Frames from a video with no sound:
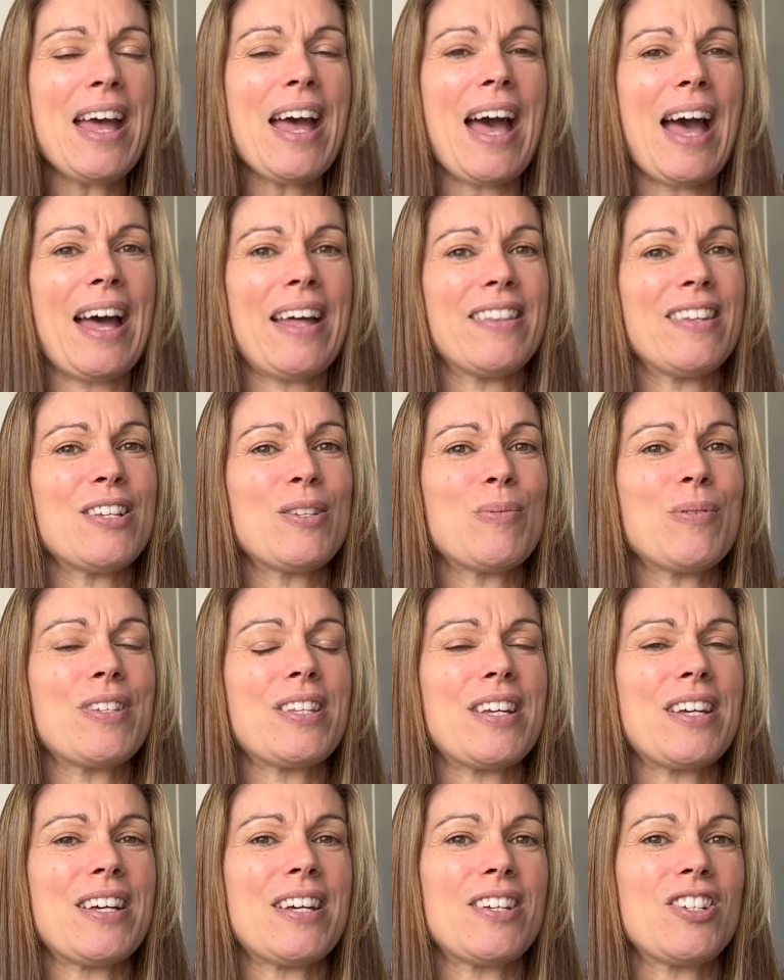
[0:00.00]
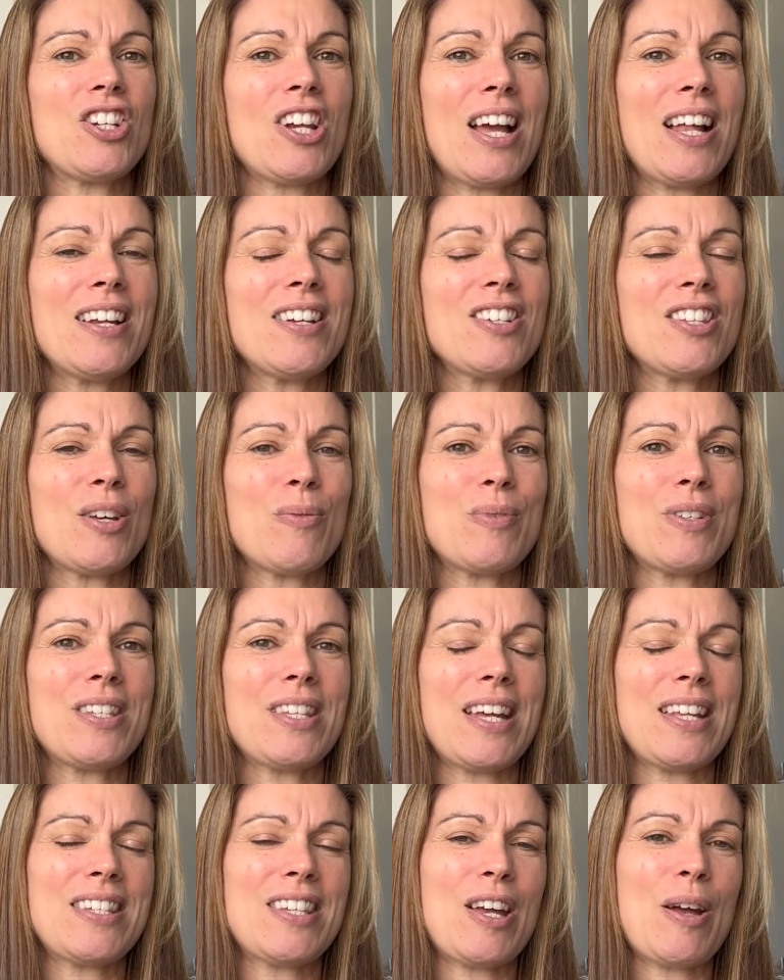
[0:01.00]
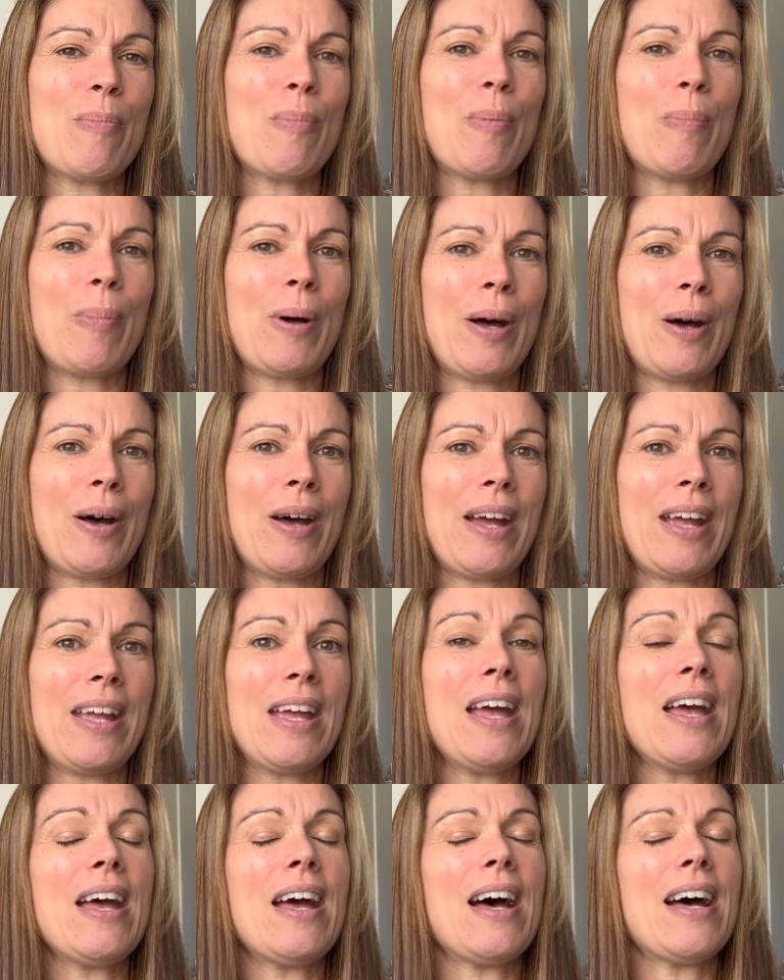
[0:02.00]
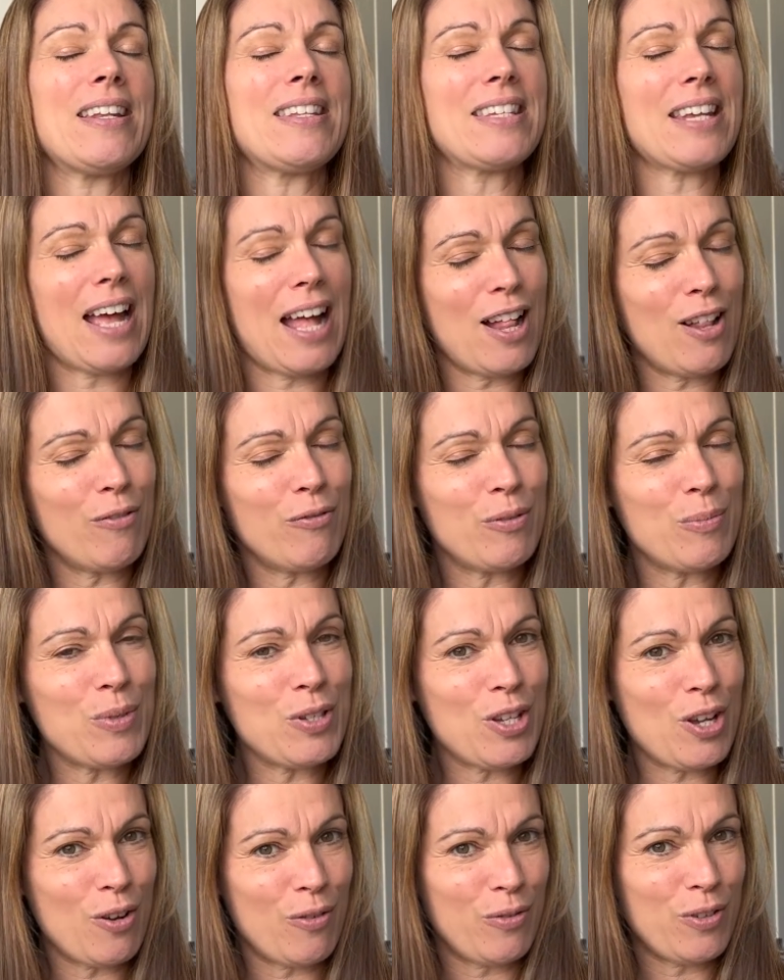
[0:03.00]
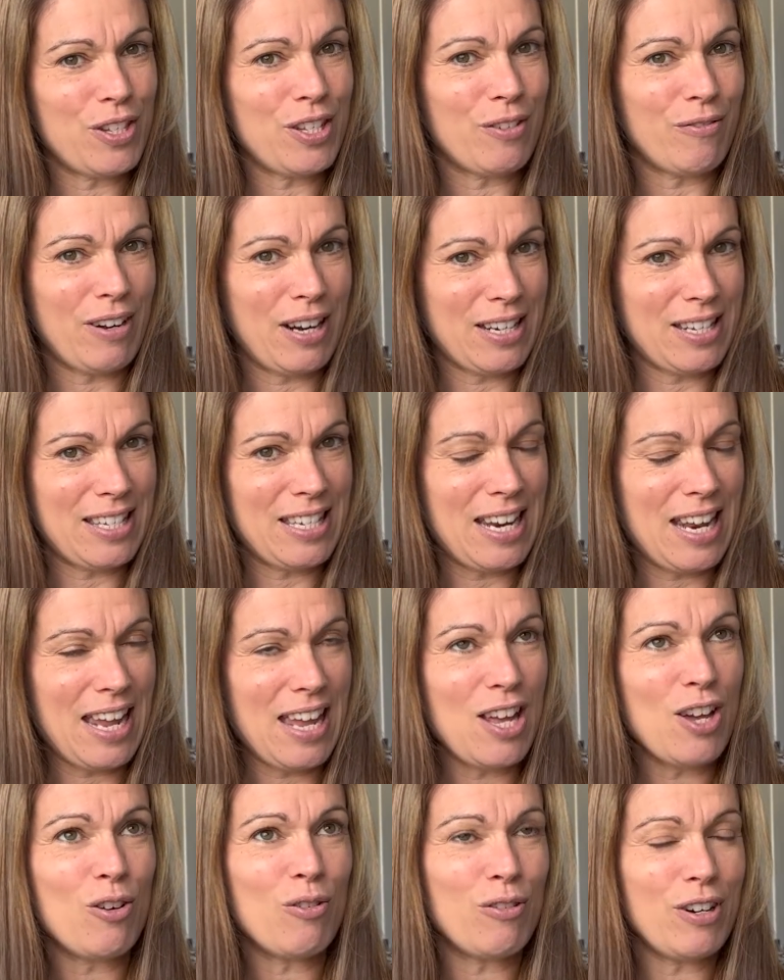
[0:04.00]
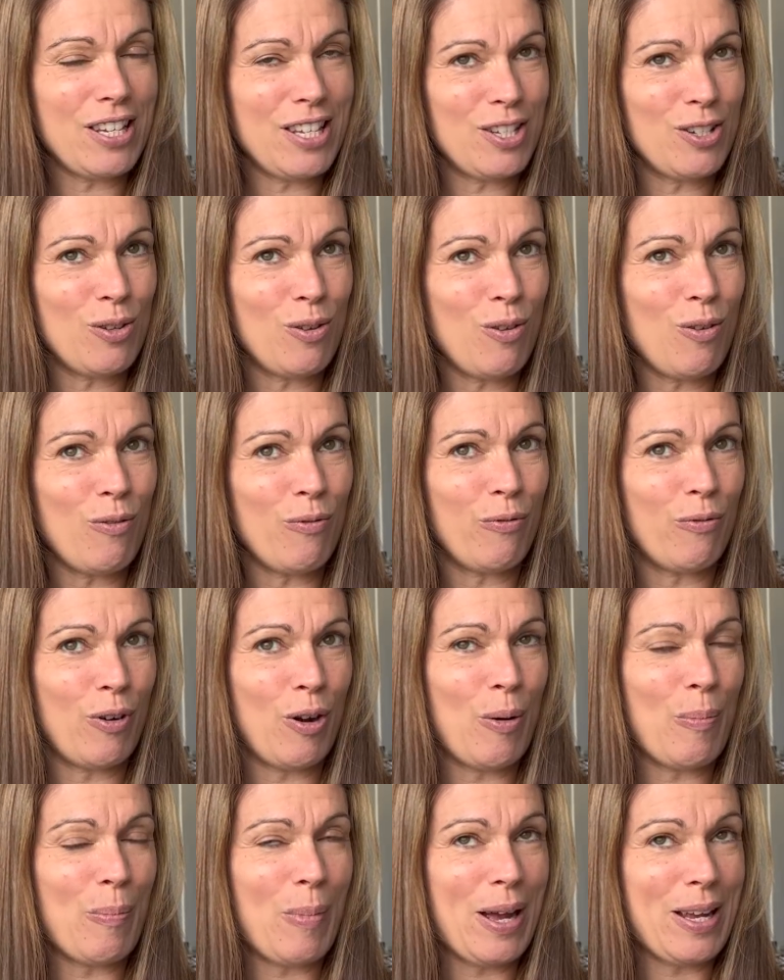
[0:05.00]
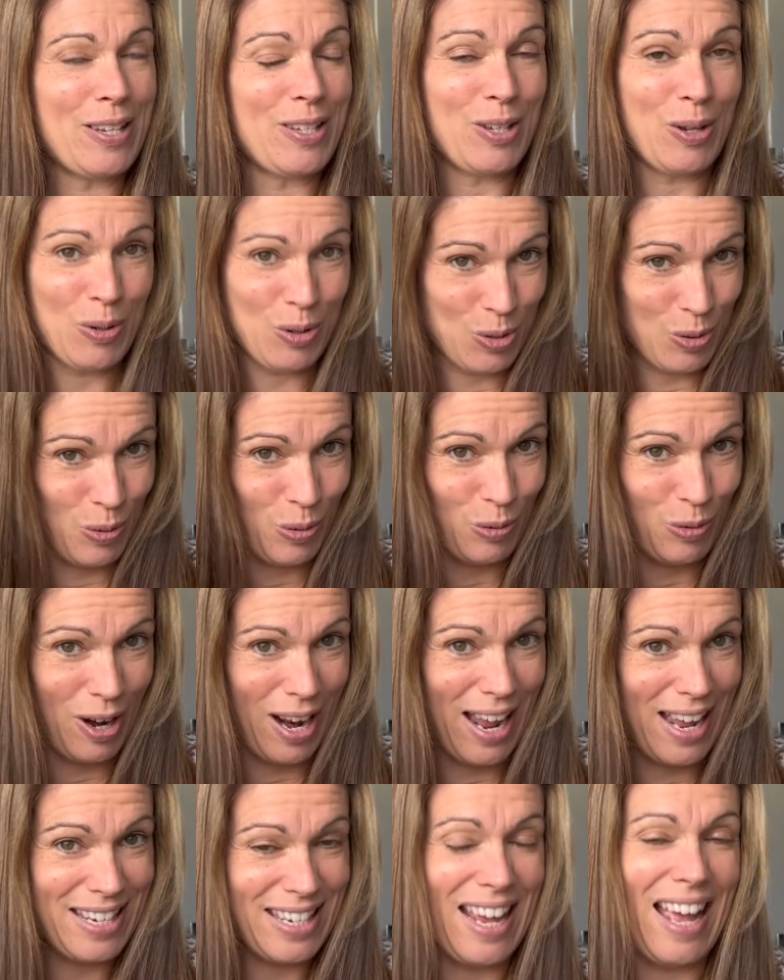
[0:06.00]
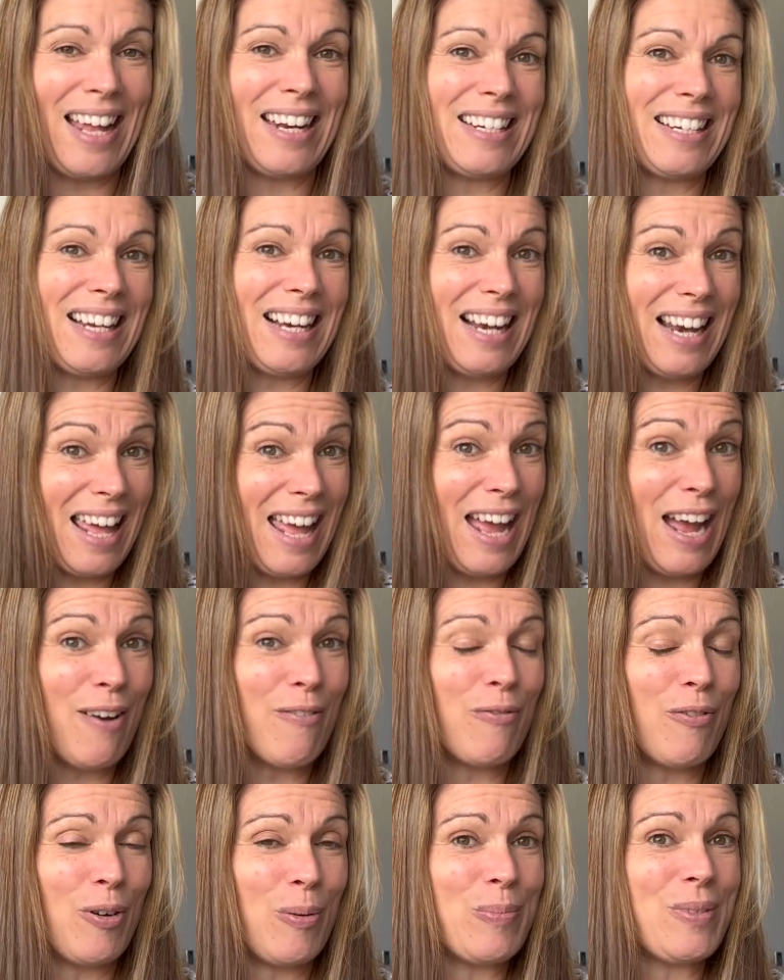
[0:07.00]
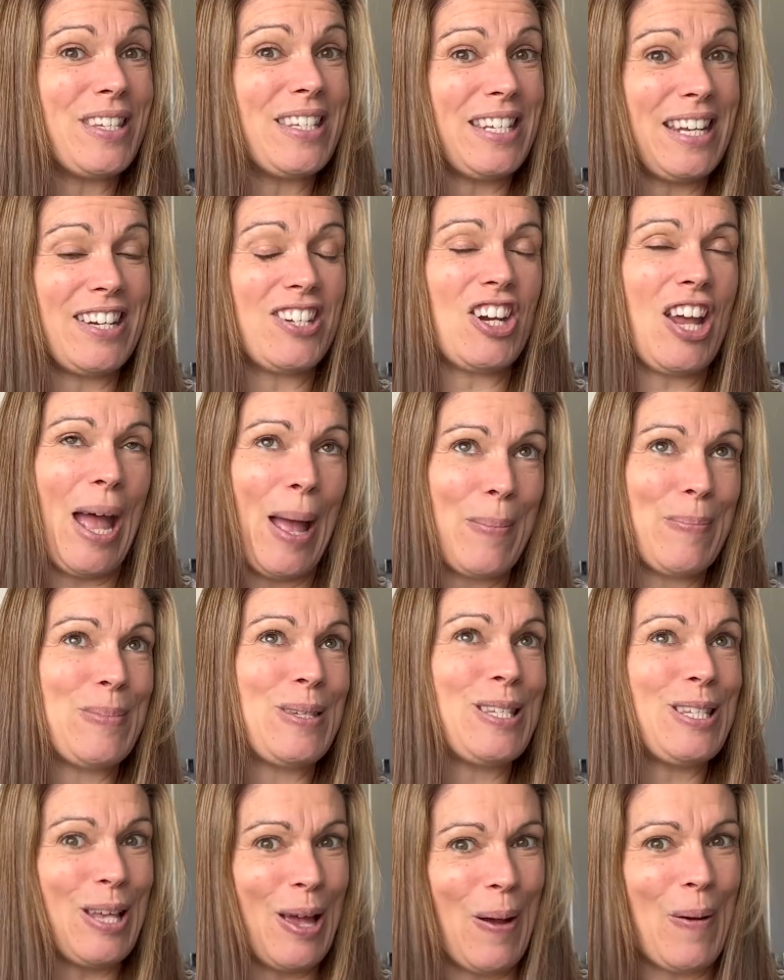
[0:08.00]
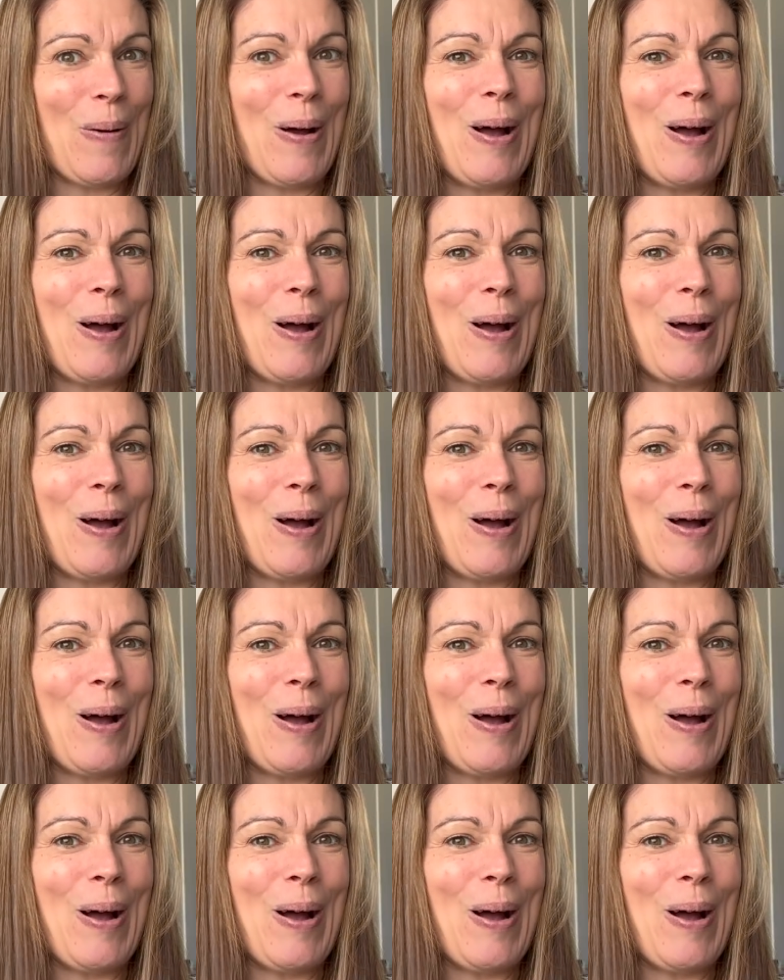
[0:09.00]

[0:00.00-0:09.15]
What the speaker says: And this was a challenge that was set up by Adelle from Sew for Serenity, Crystal from My Social Thread, and Claire from Stitch Hem Sew.